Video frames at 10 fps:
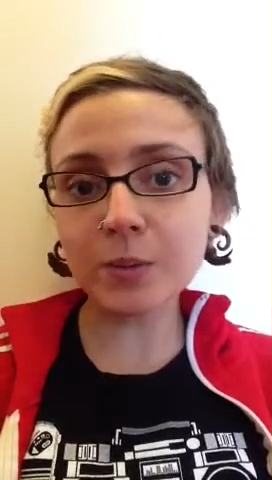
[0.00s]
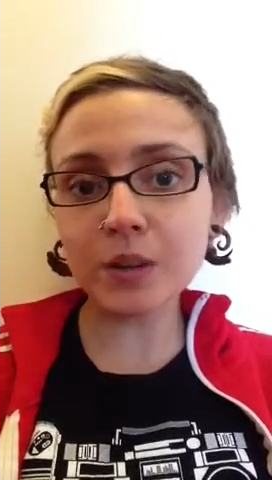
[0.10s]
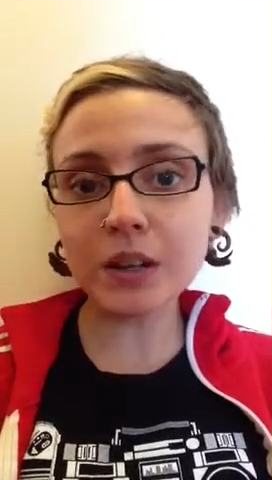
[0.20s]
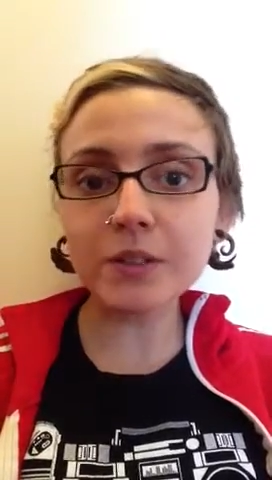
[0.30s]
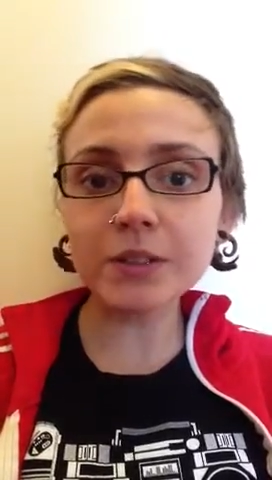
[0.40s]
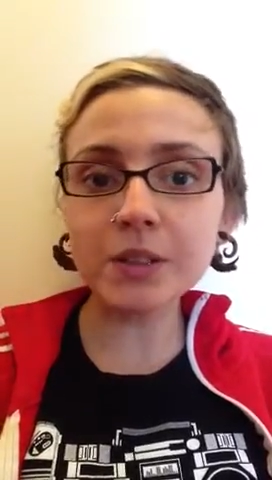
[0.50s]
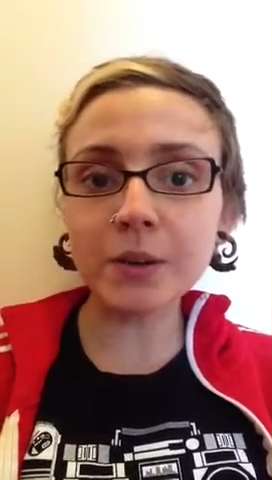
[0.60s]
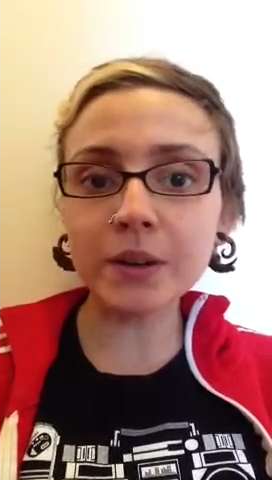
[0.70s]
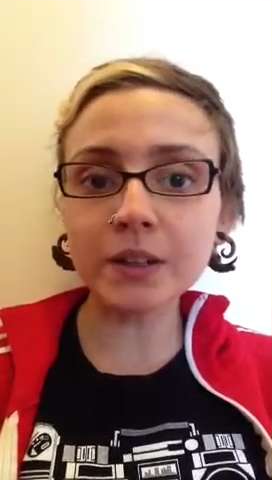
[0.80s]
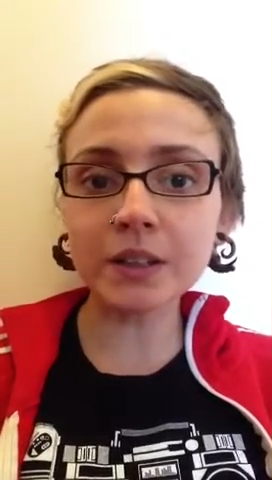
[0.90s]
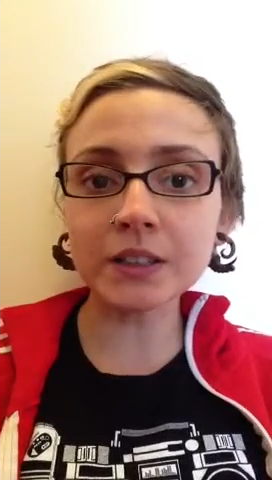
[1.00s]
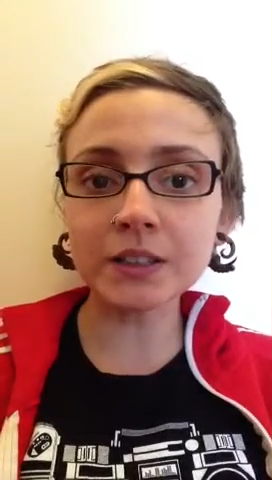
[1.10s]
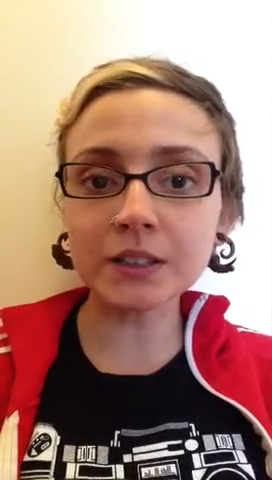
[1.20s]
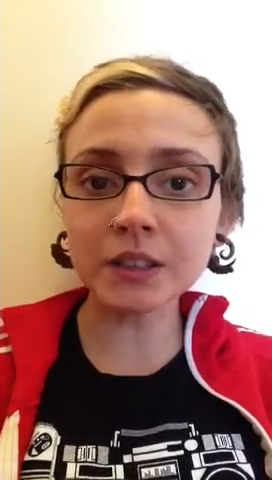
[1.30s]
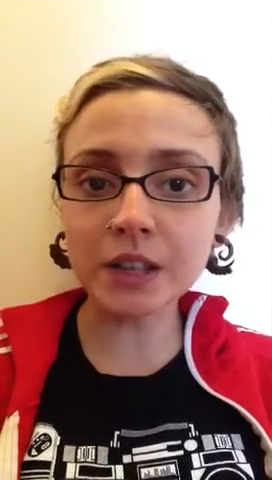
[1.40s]
whatever's going on in
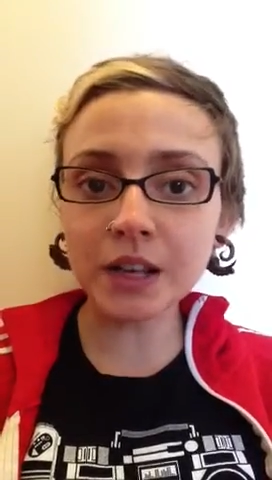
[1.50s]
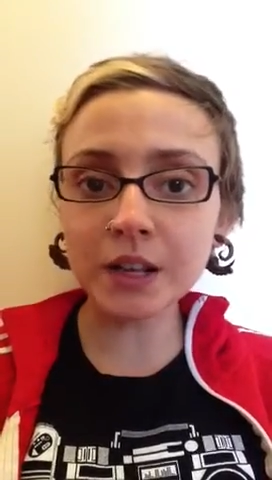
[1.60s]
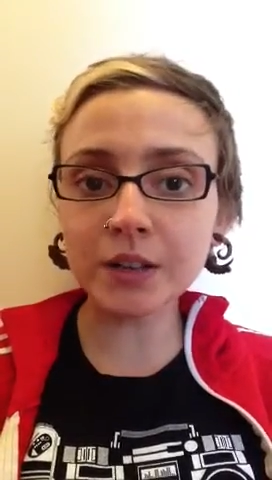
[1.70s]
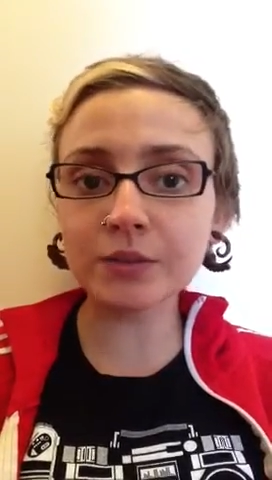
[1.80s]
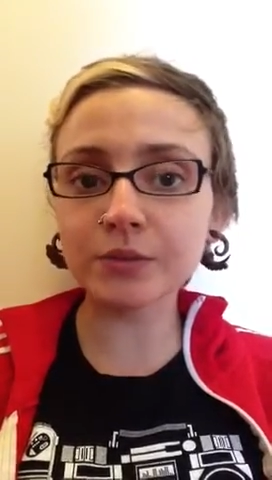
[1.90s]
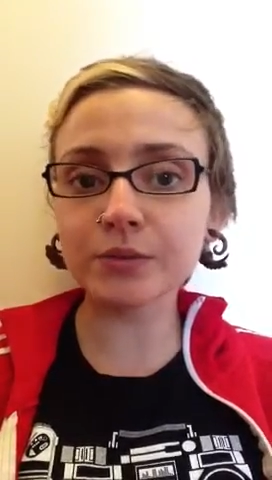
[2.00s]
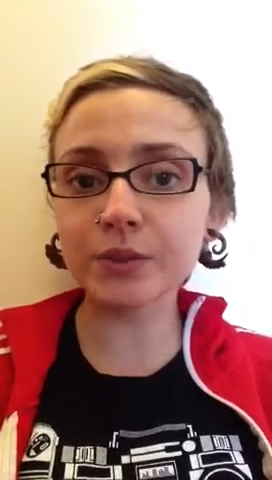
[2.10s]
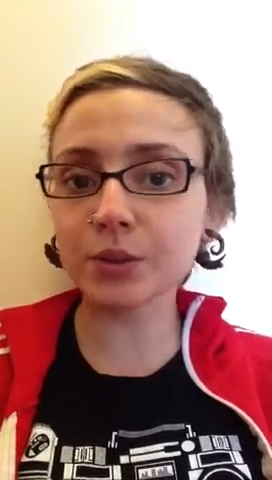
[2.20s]
your life.